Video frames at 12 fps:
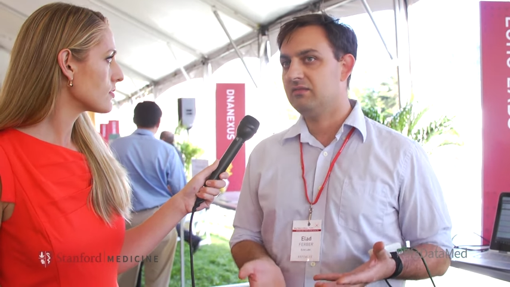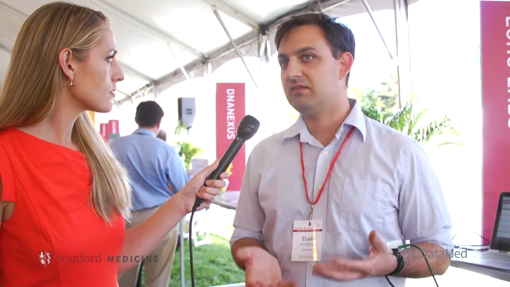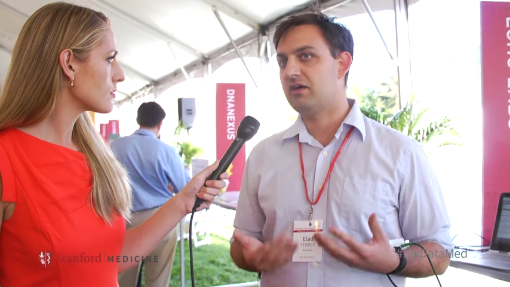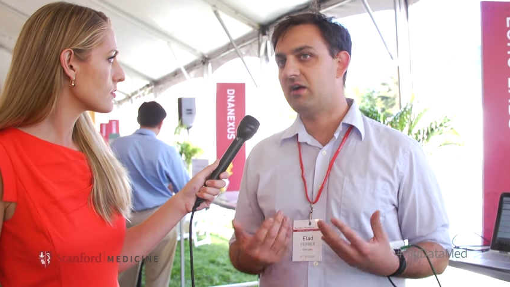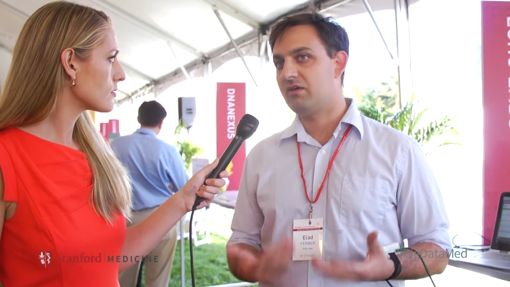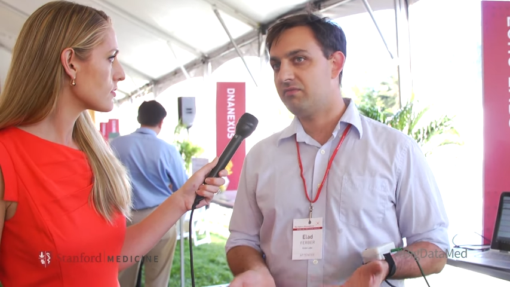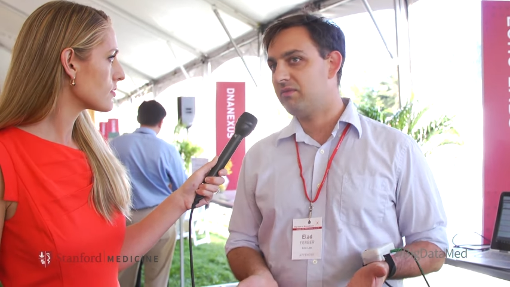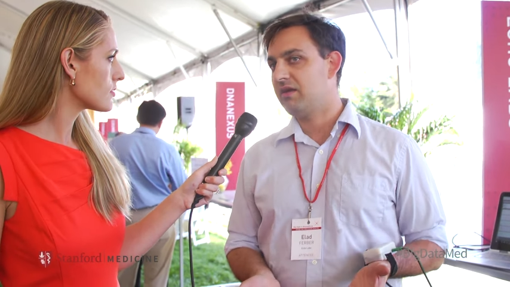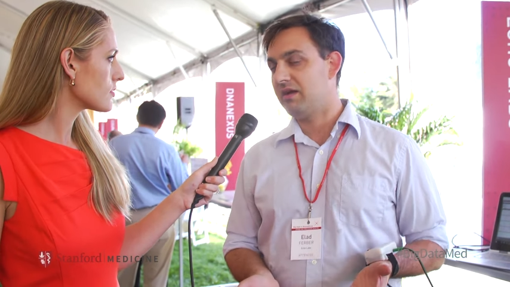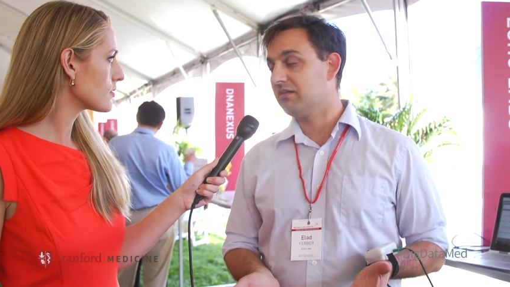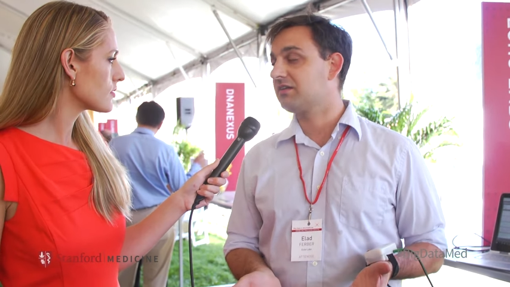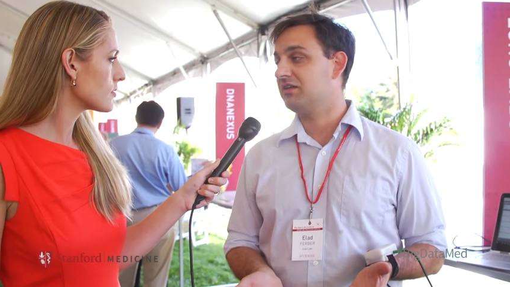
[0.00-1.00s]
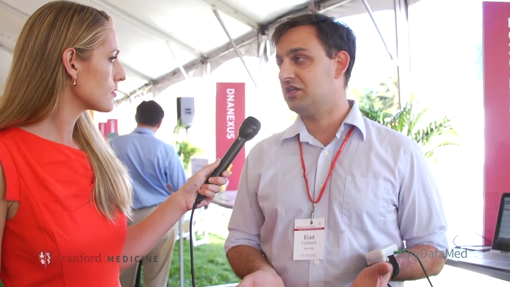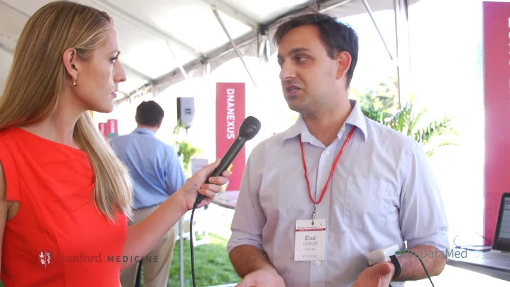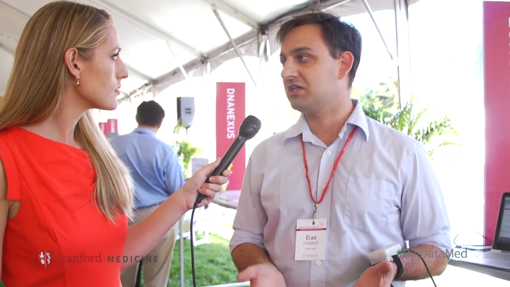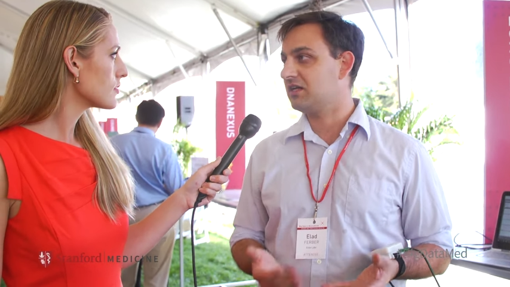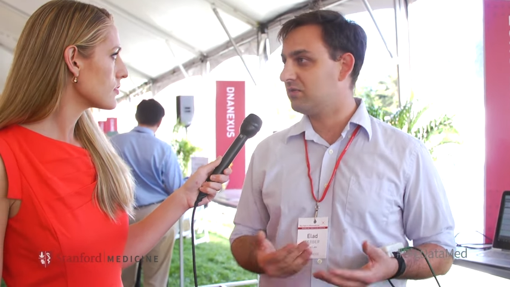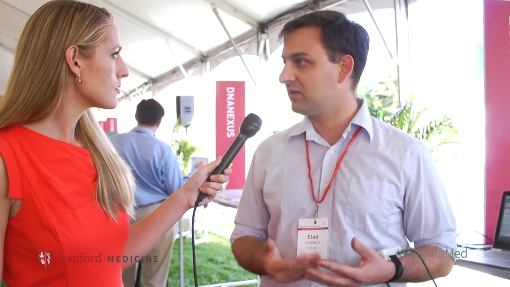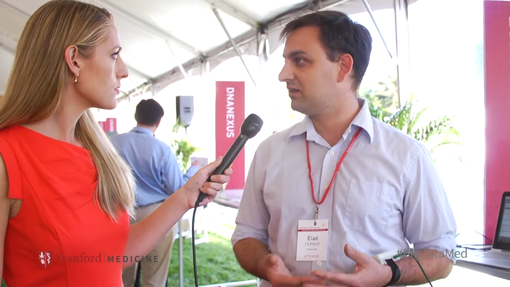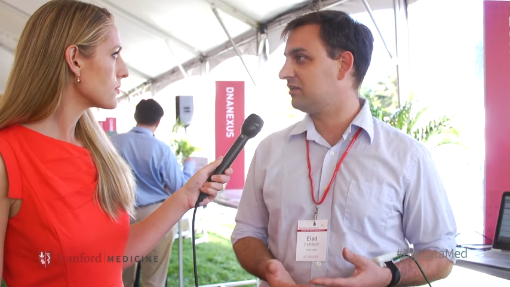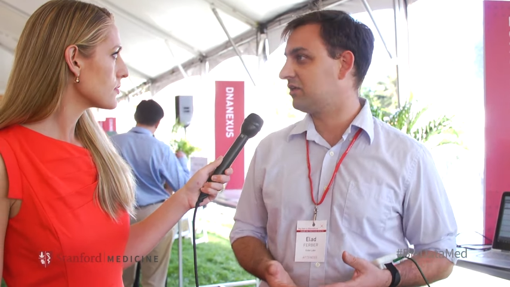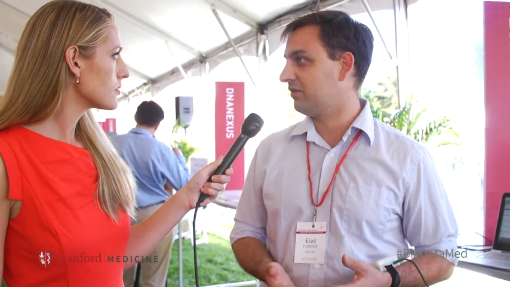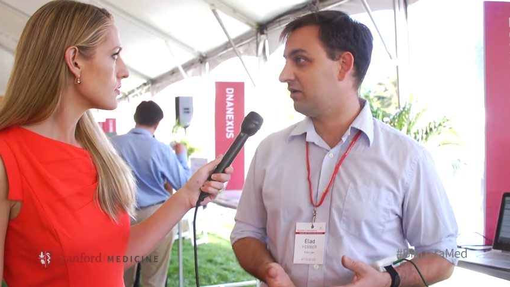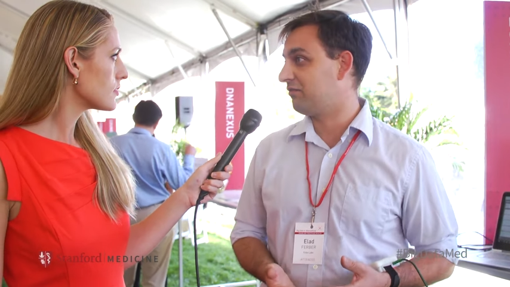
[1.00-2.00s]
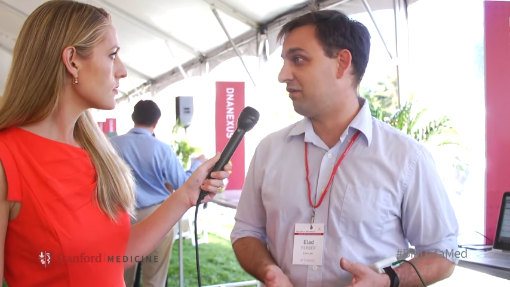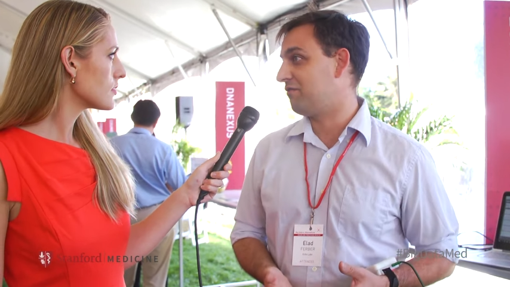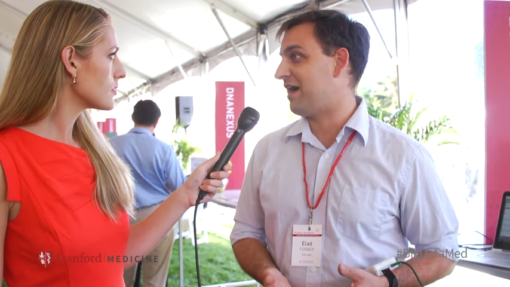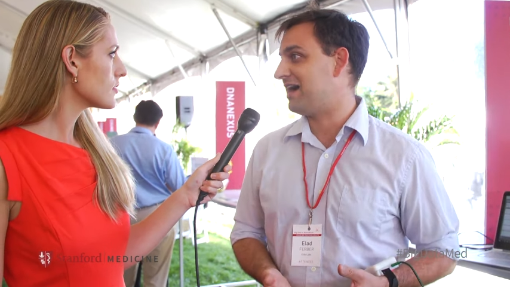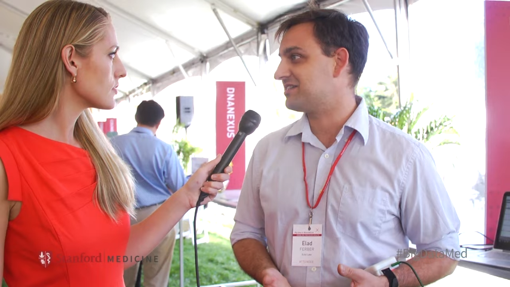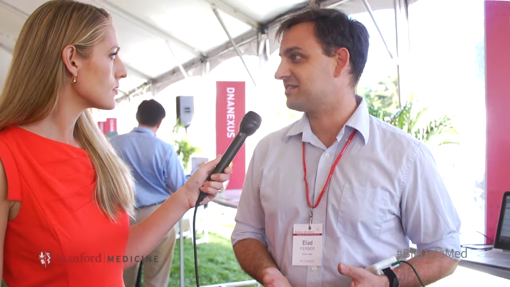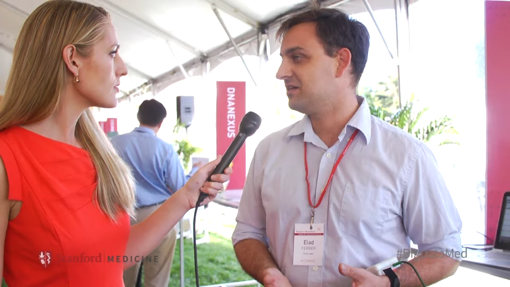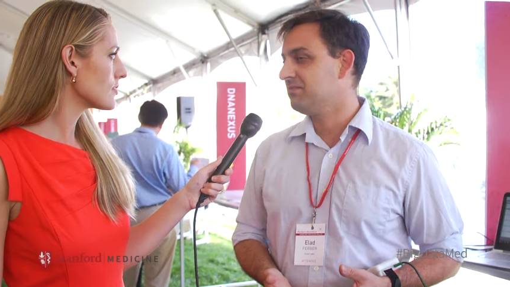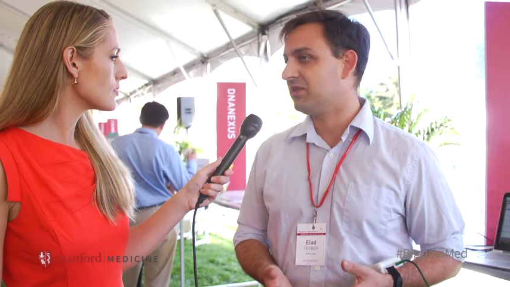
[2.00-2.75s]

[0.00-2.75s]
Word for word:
Speaker 1: their health condition can really deteriorate very fast.